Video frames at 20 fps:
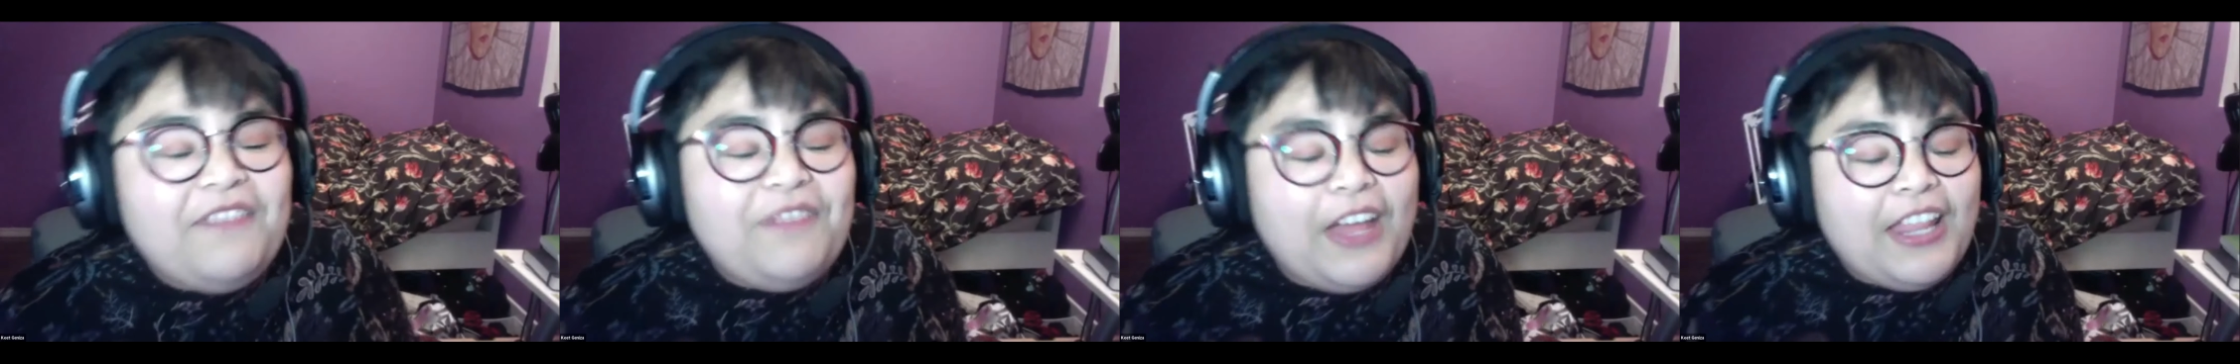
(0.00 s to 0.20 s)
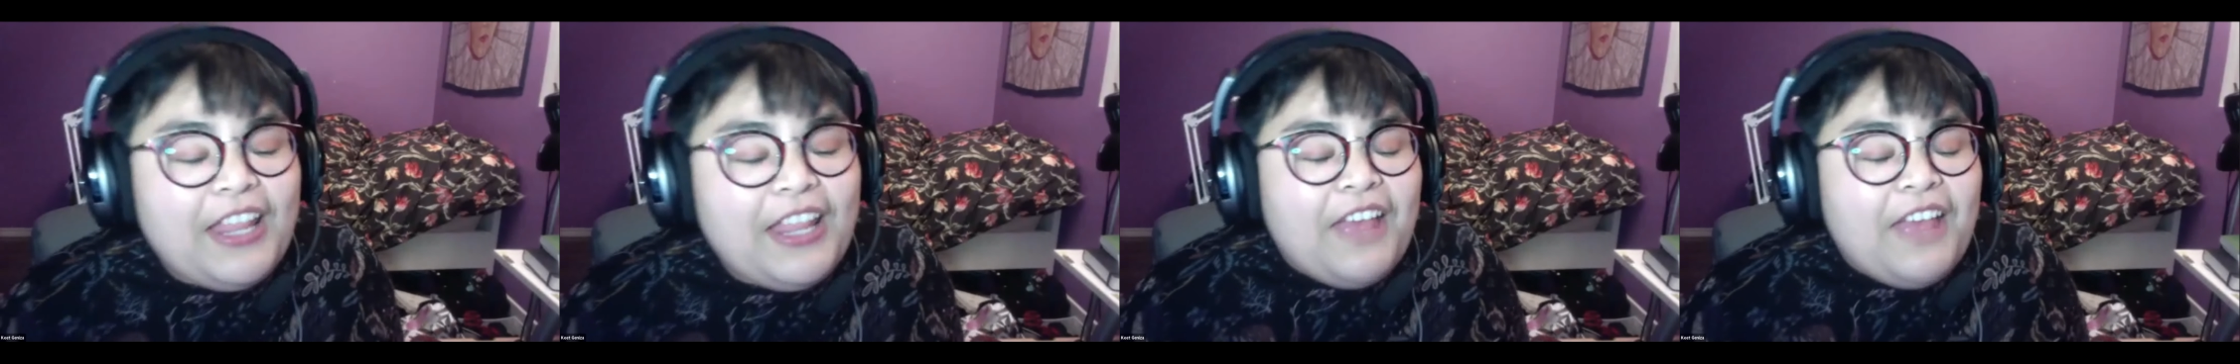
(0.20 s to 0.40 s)

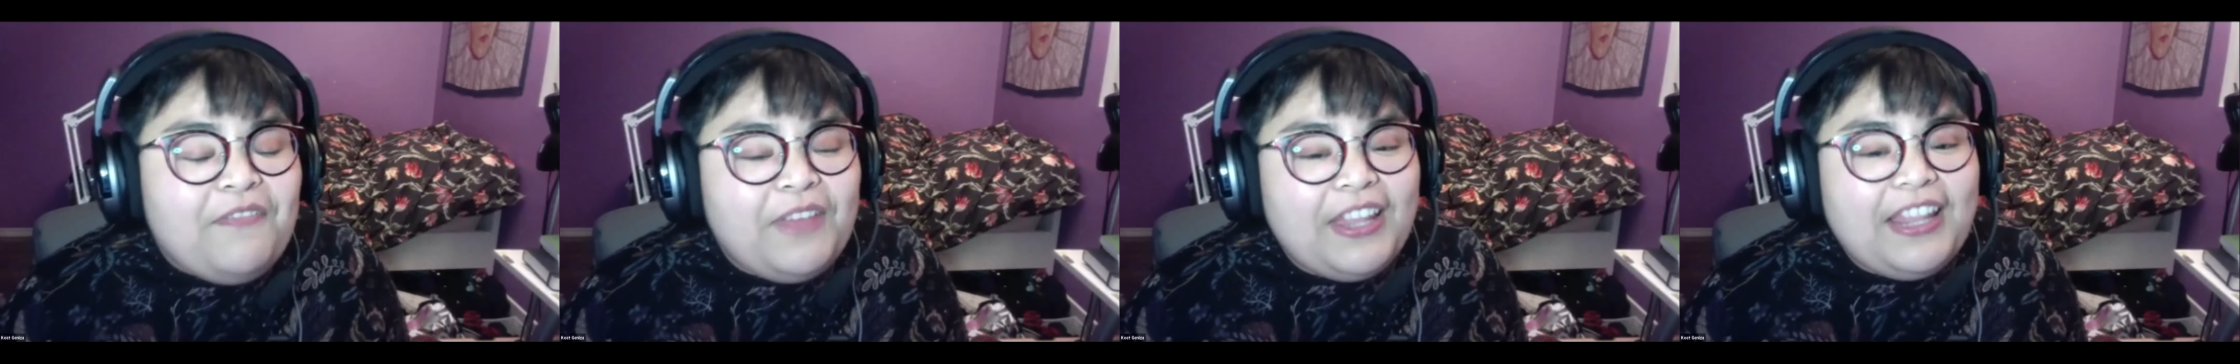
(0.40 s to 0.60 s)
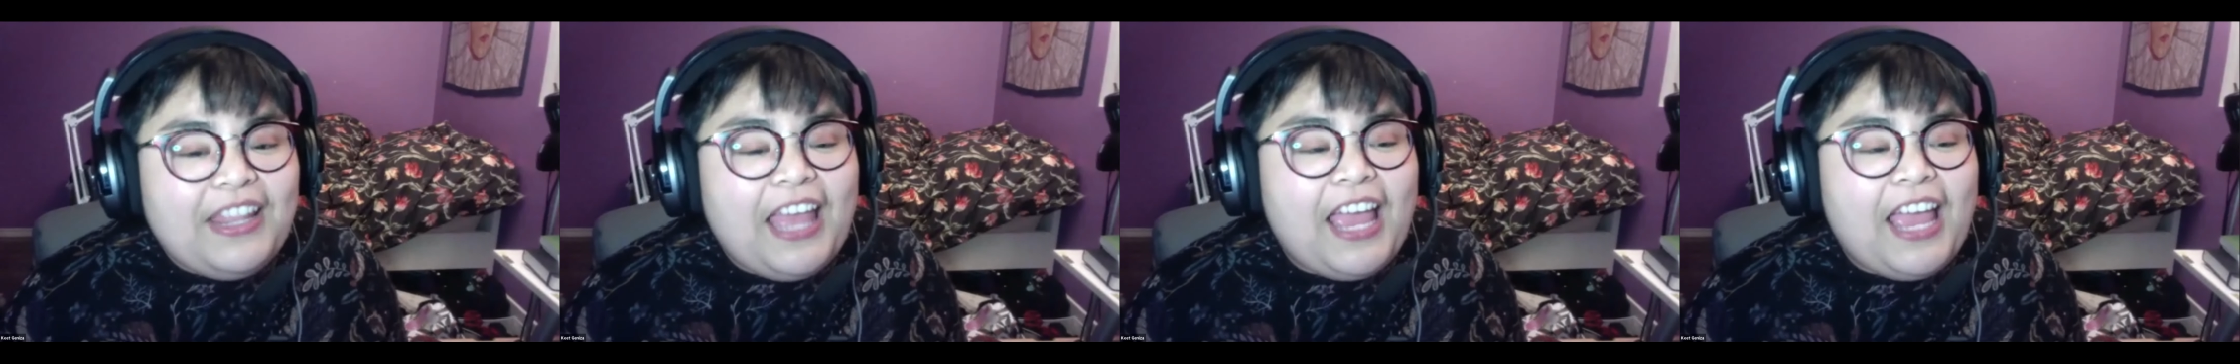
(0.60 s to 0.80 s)
I
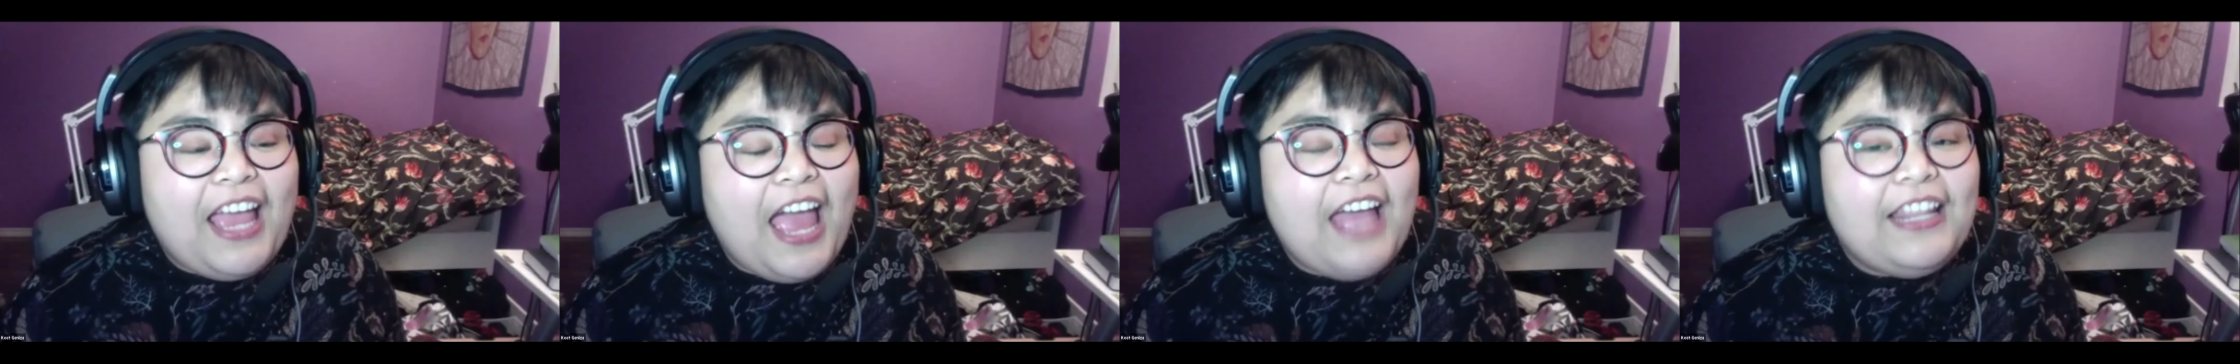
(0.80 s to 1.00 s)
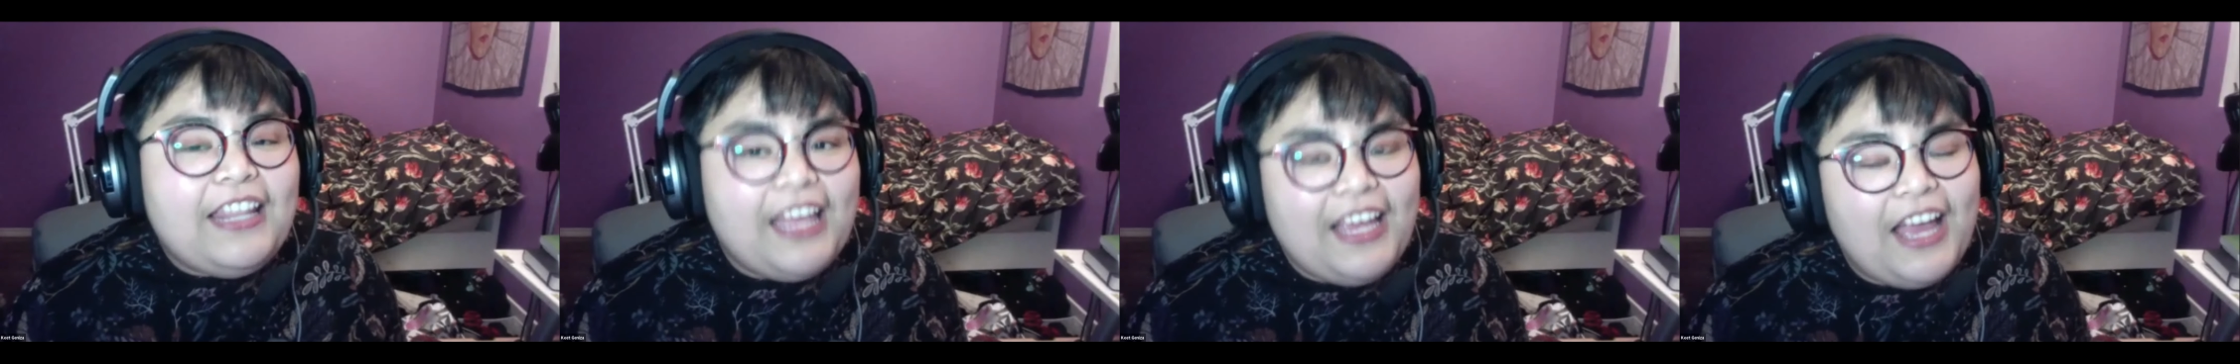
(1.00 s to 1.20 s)

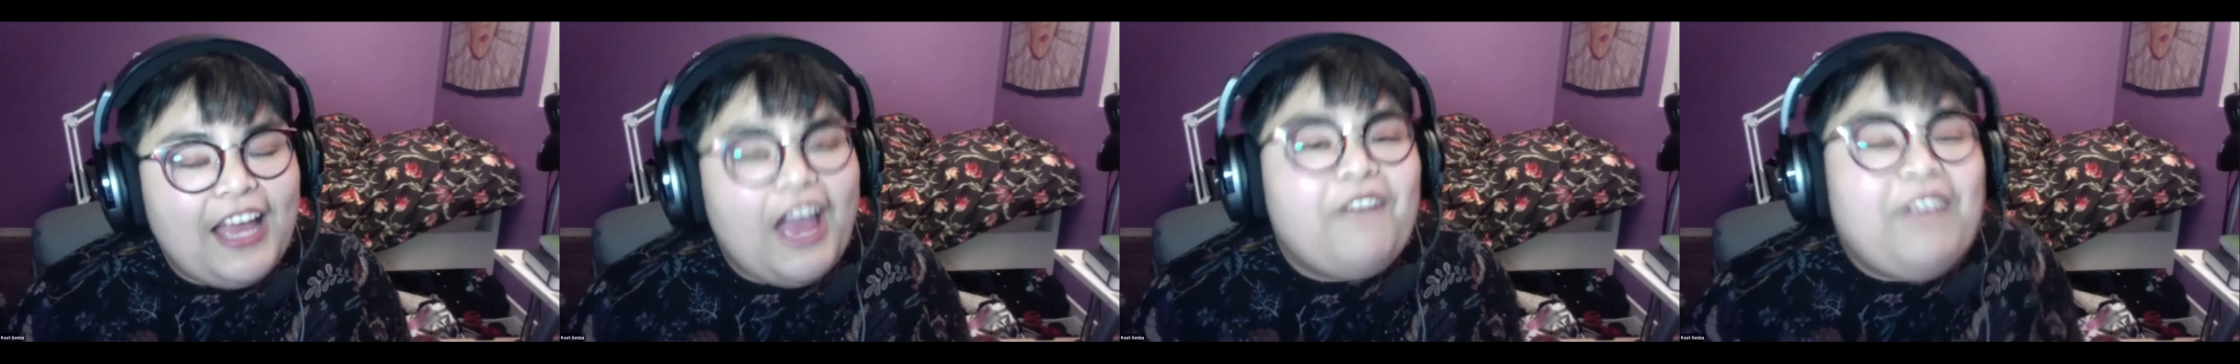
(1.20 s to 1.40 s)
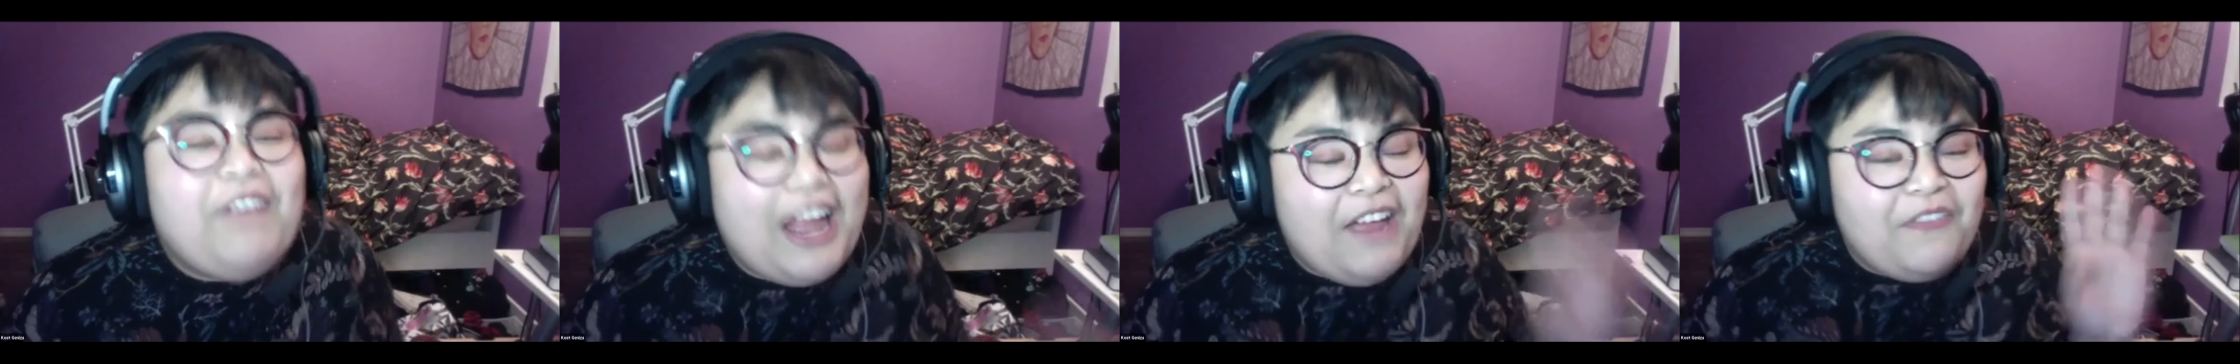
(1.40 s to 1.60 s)

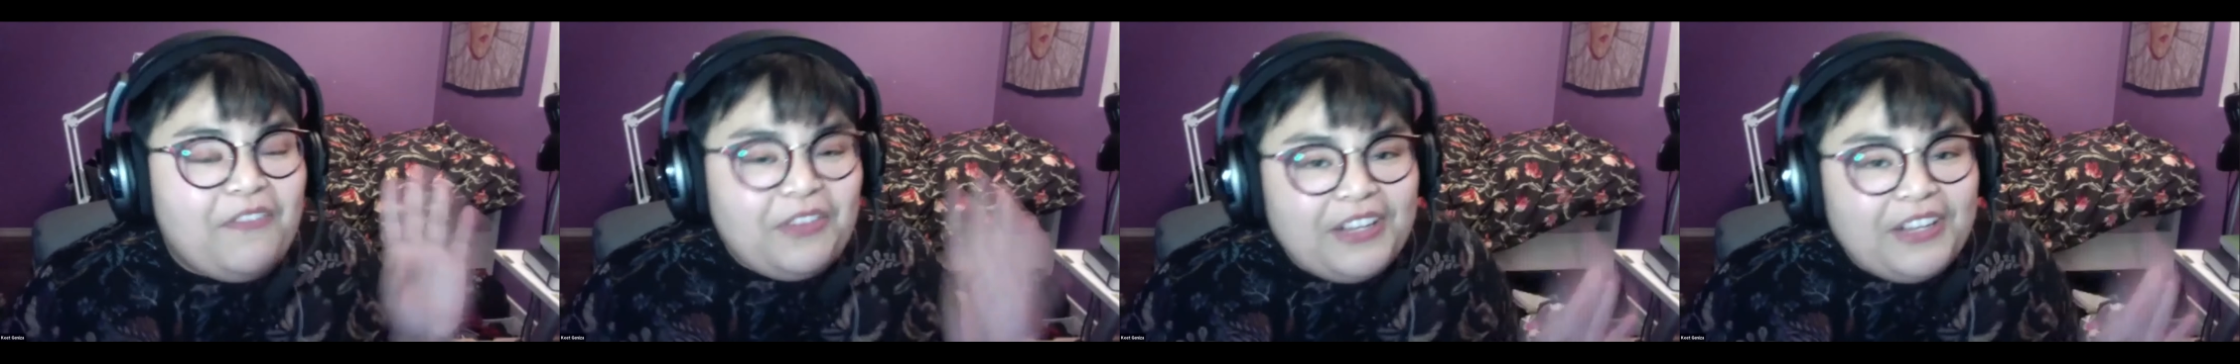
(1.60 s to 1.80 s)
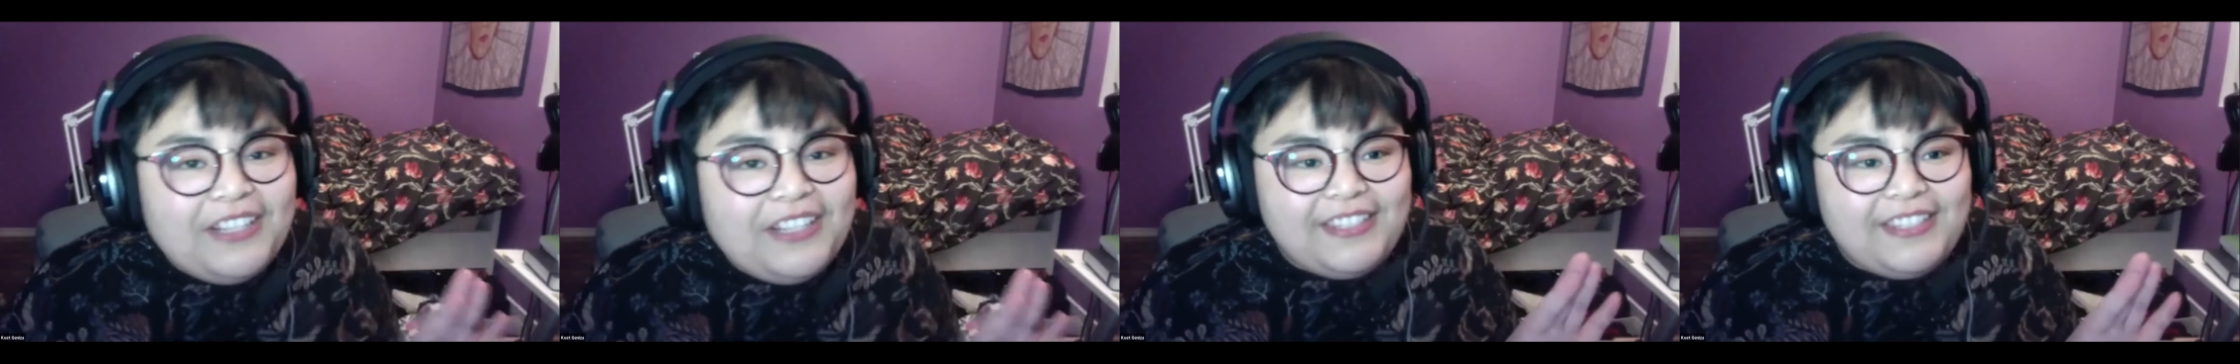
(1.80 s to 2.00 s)
will